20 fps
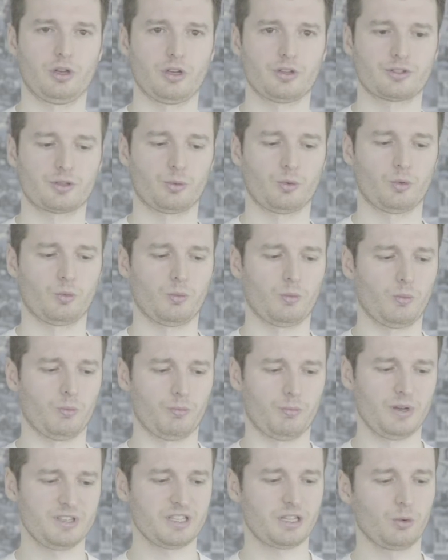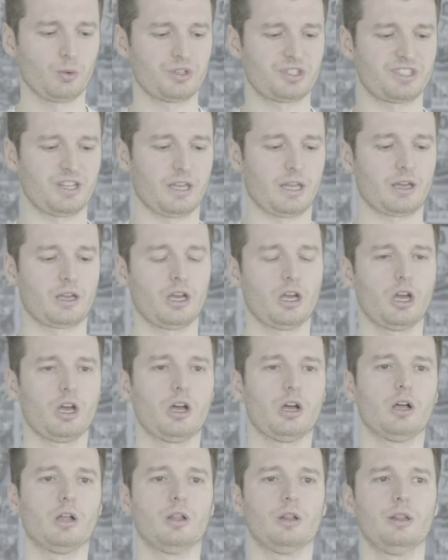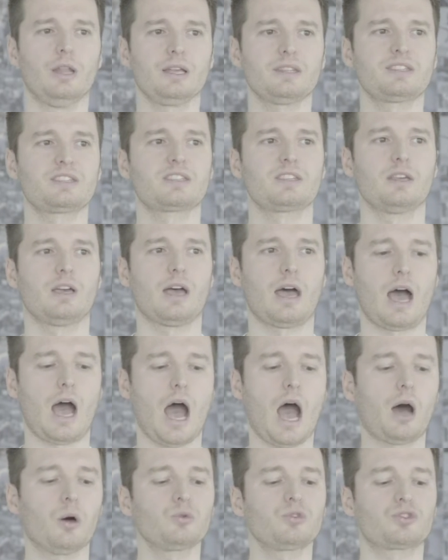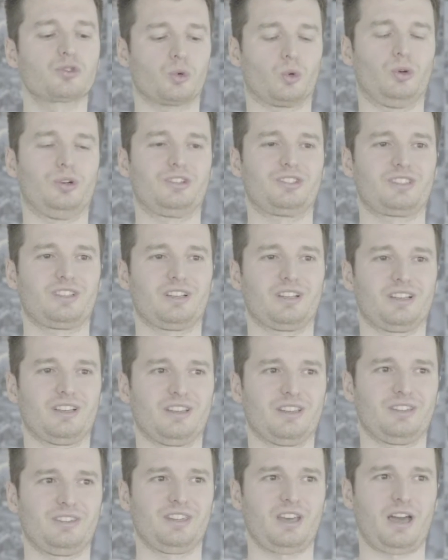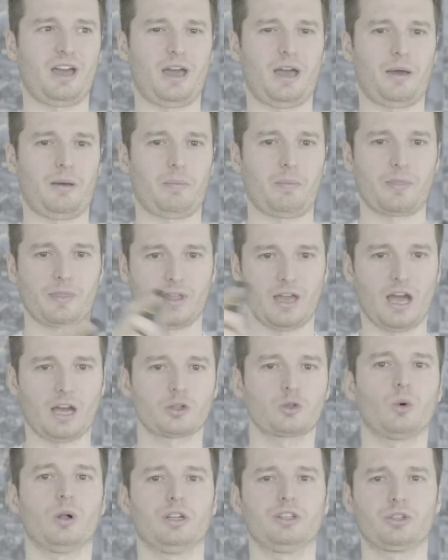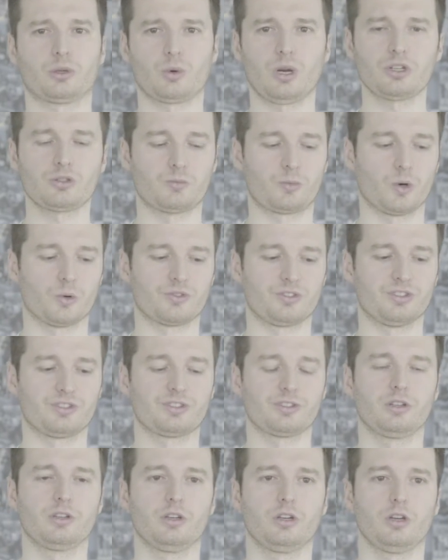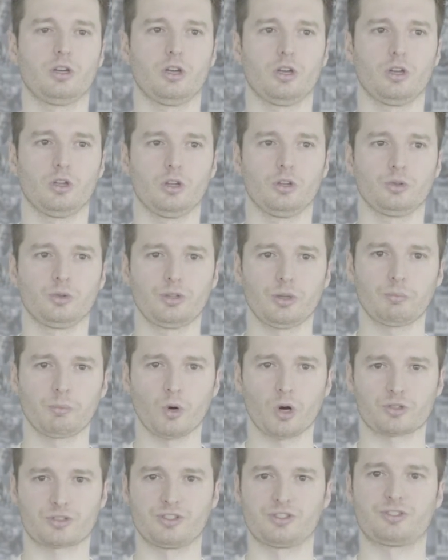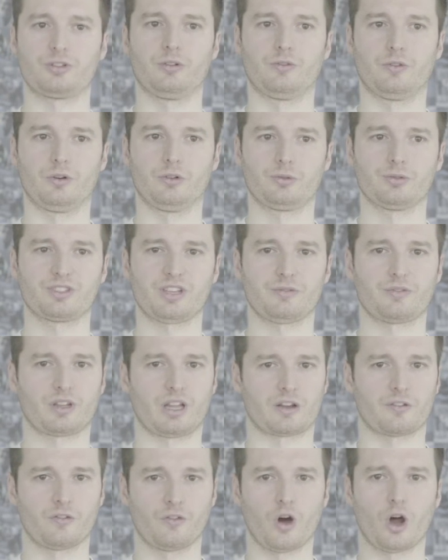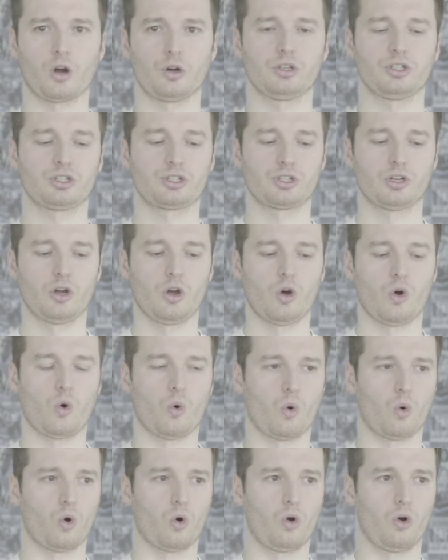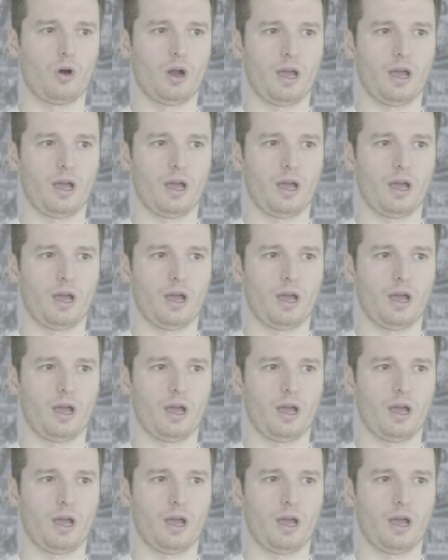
So basically, we're saying, let's outsource the actual integration process to the proxy server, to something like Varnish or